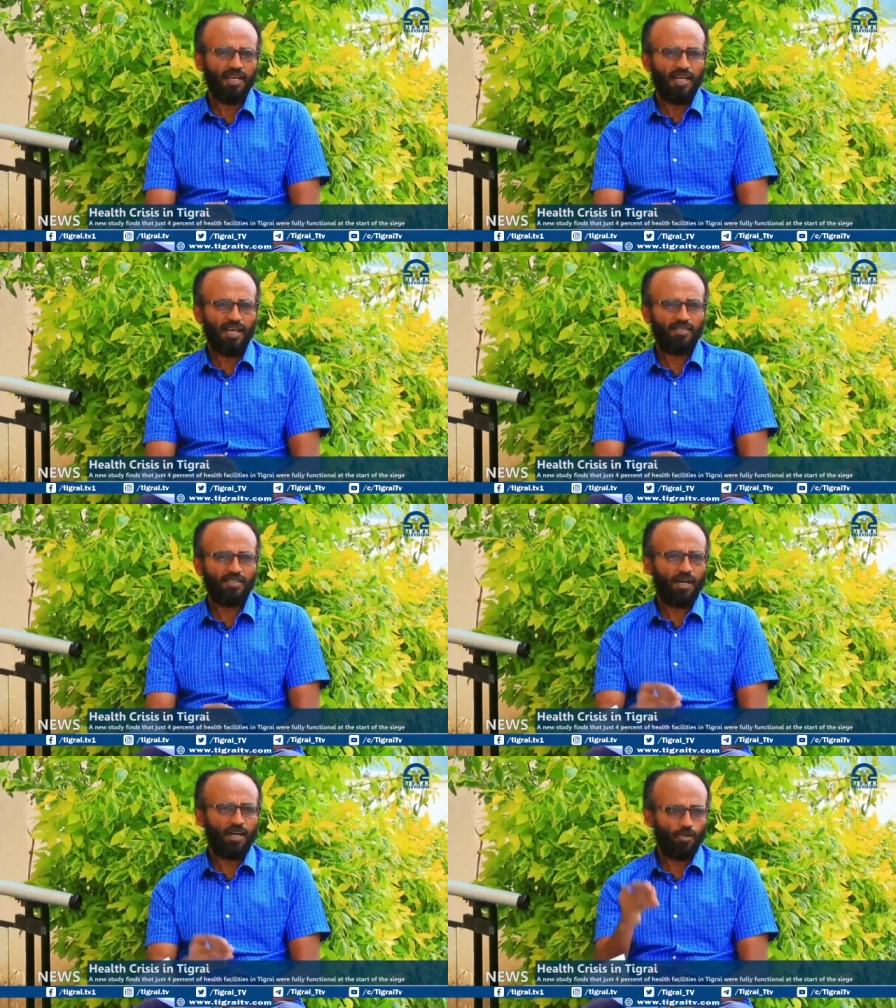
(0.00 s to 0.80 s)
And
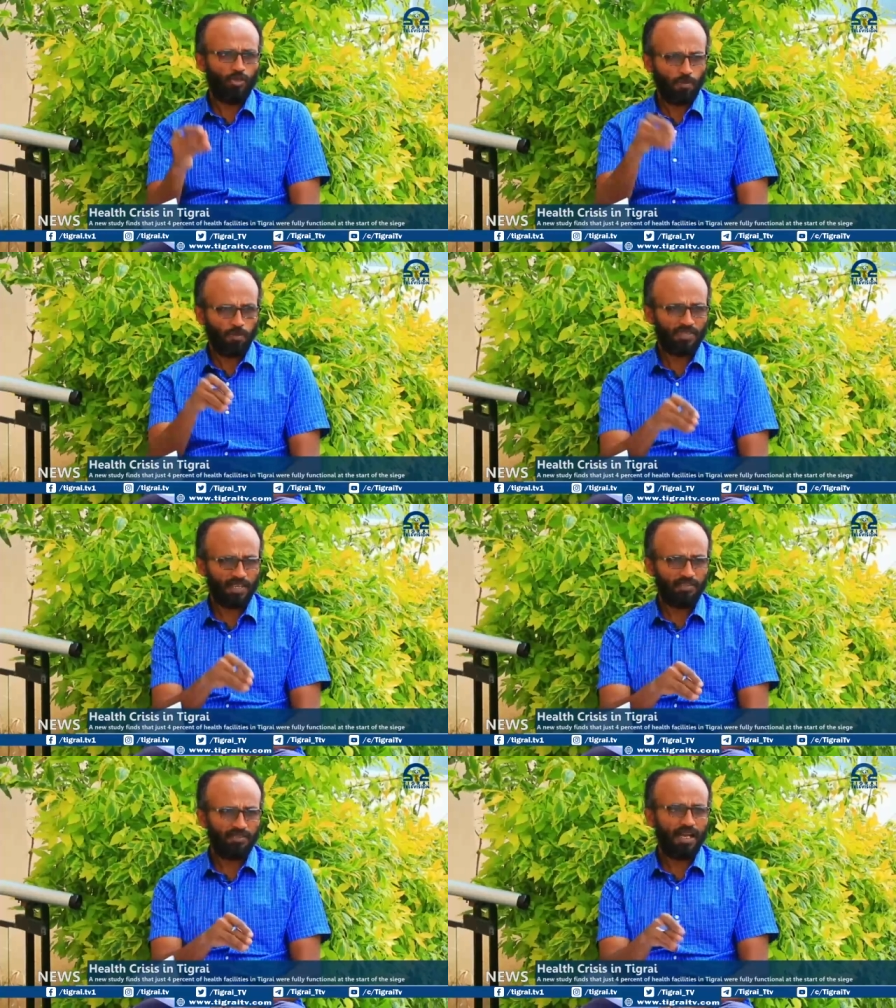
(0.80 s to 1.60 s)
on top of
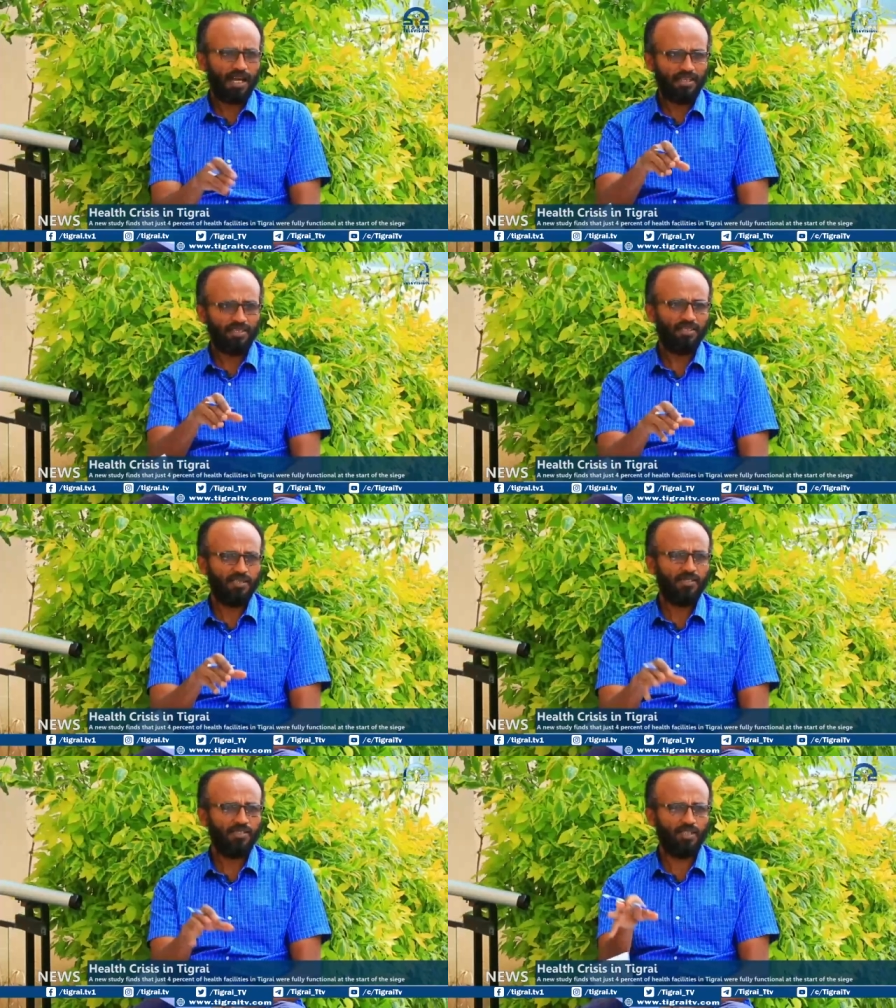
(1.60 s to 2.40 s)
that, add
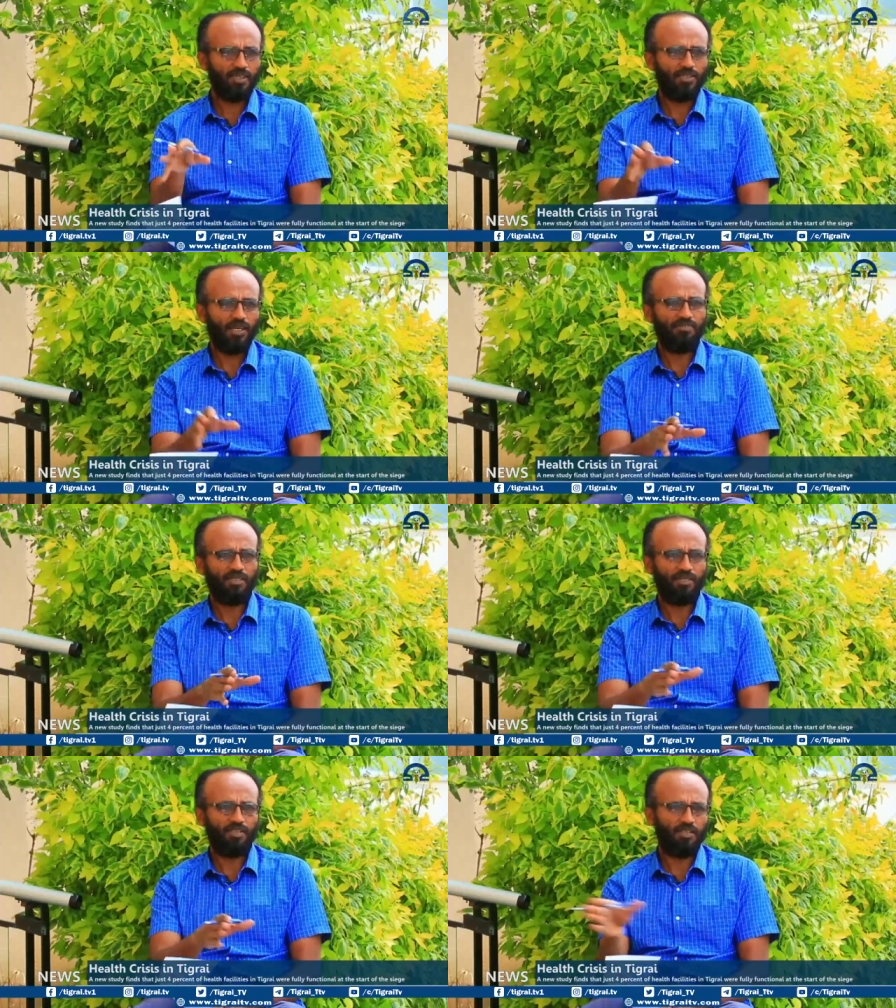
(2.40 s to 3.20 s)
siege
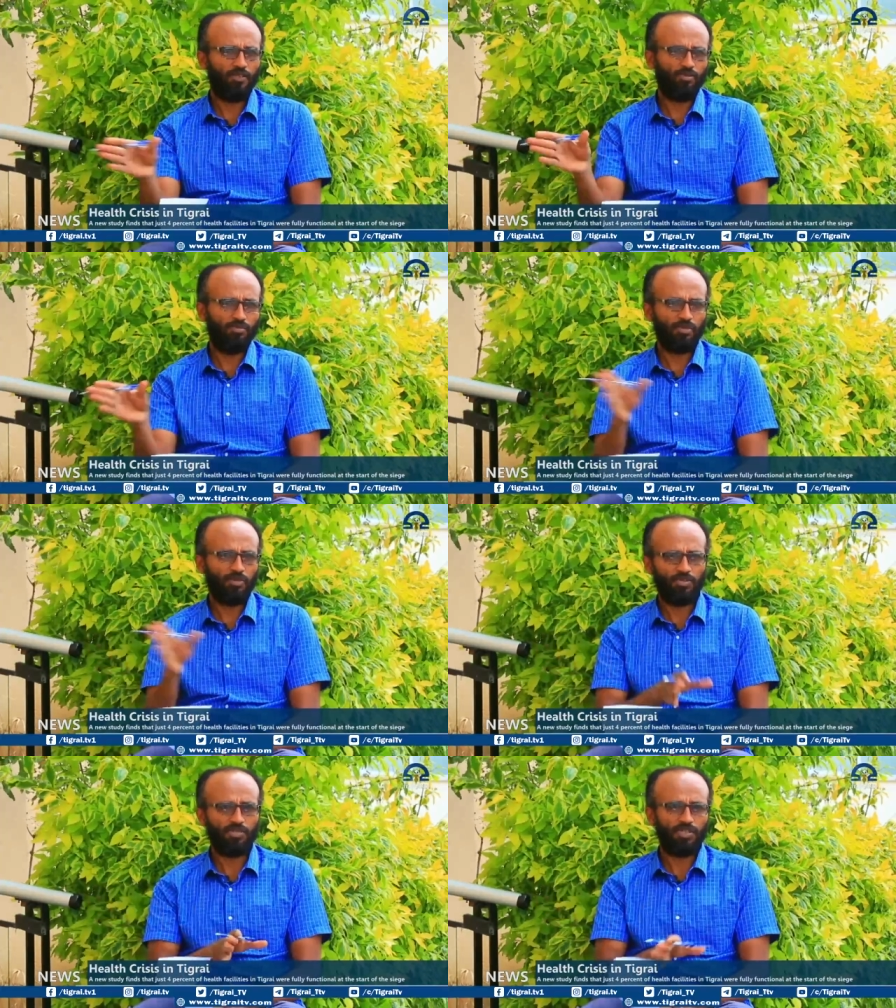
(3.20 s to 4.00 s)
after June
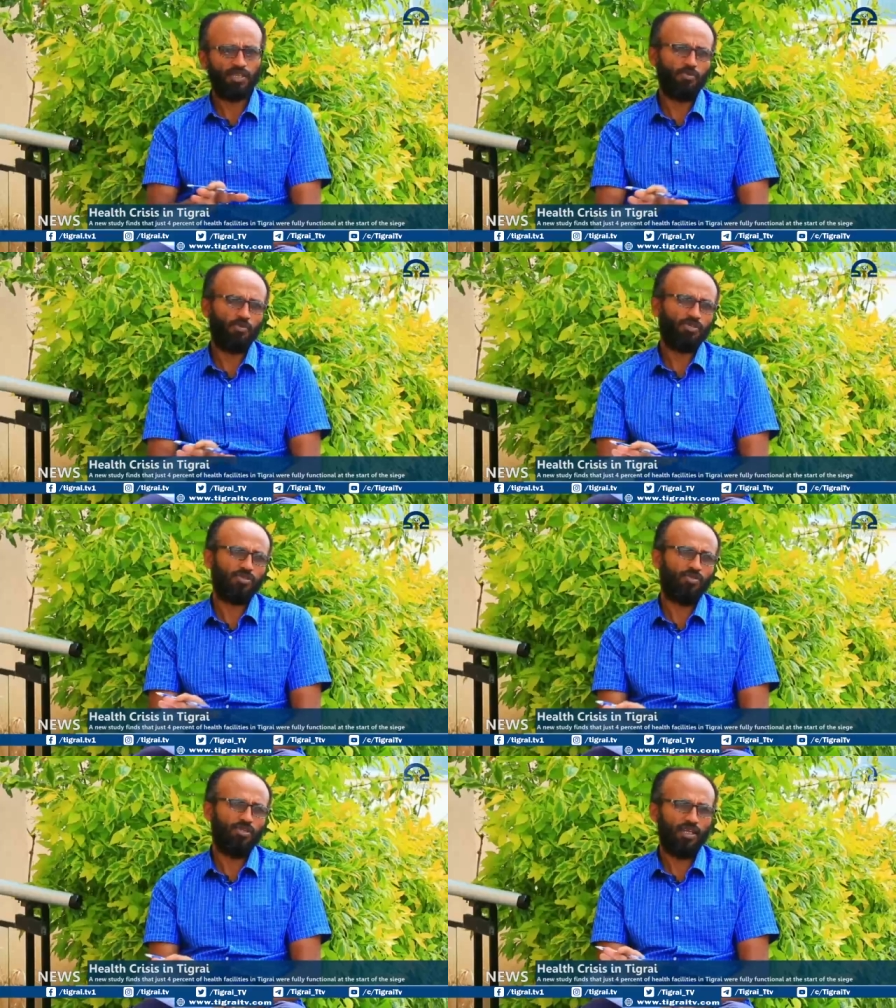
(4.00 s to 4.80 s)
because this study was
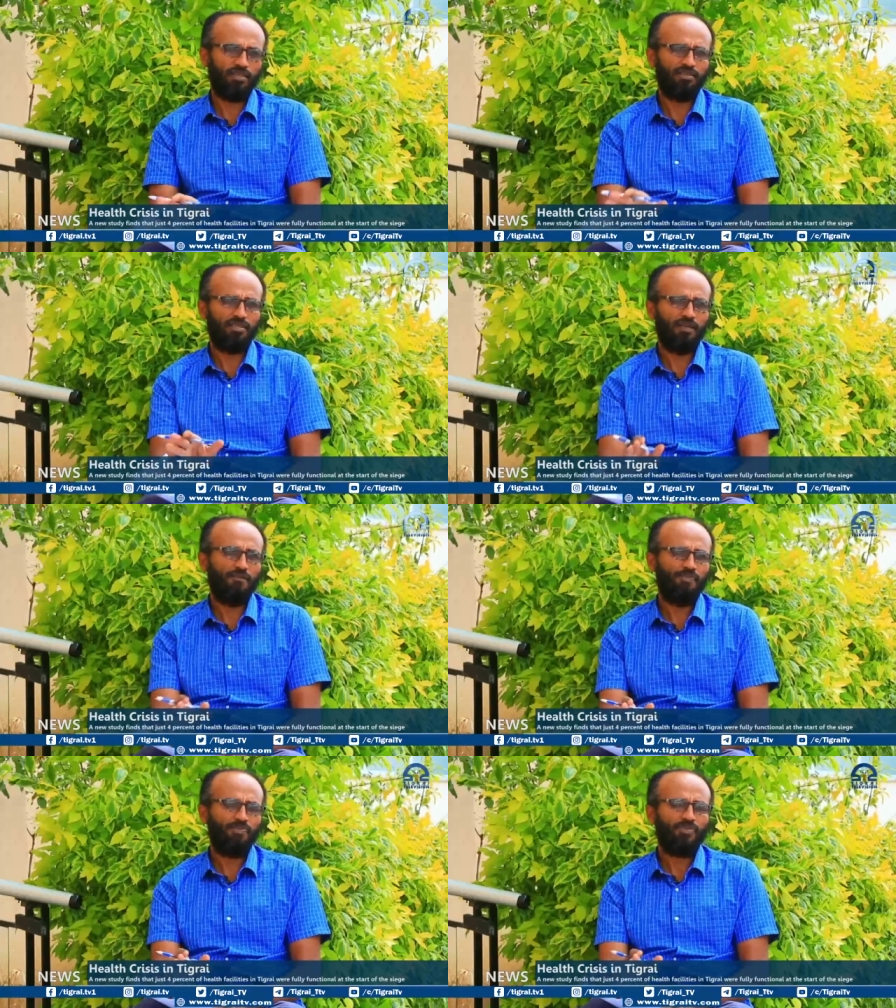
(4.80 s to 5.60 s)
conducted
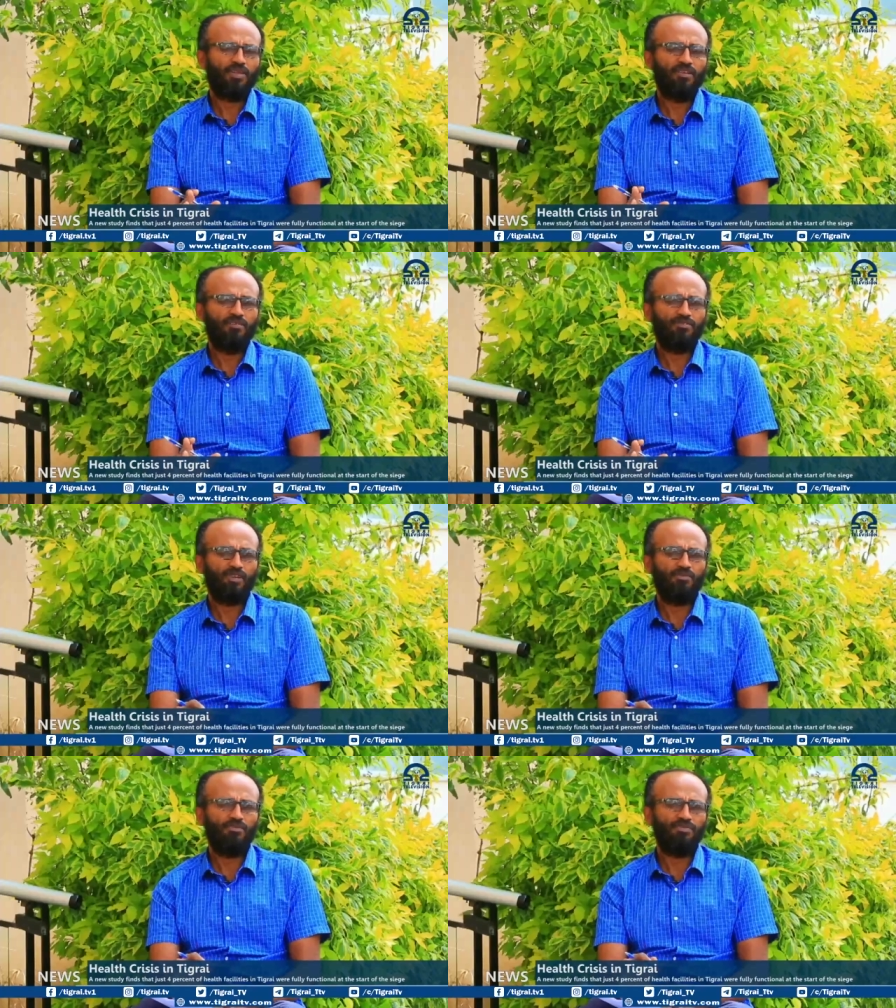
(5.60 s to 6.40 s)

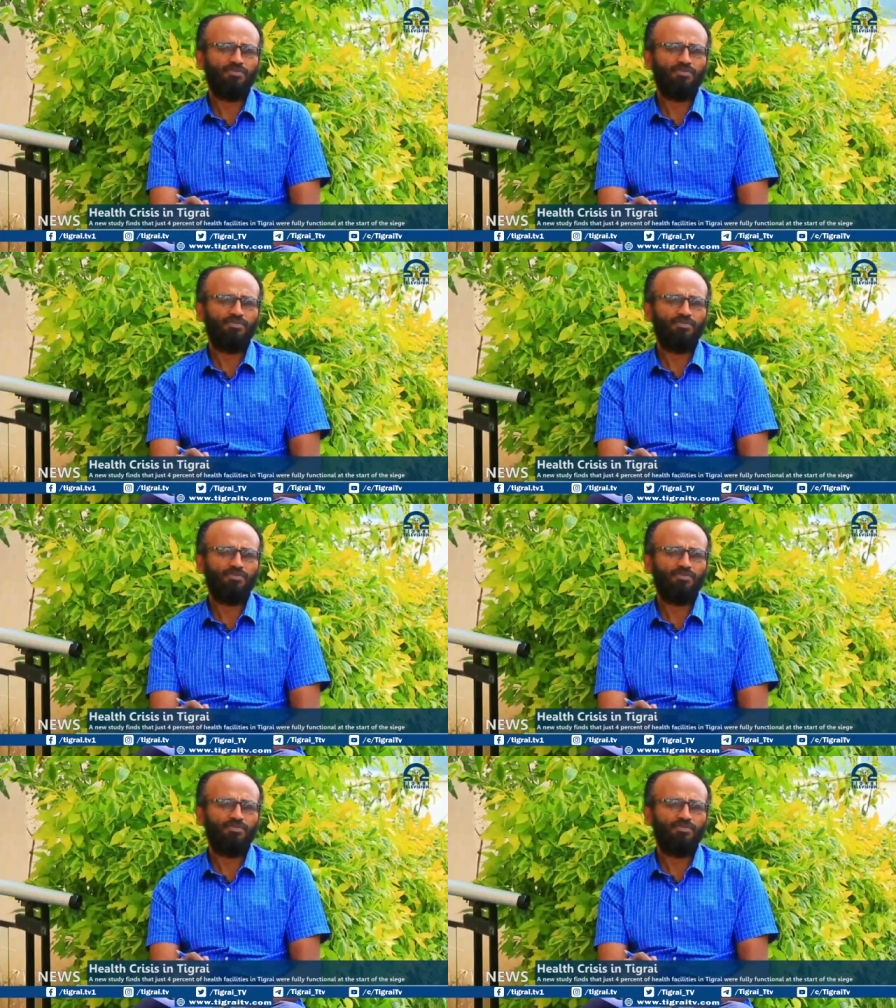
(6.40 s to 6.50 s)
from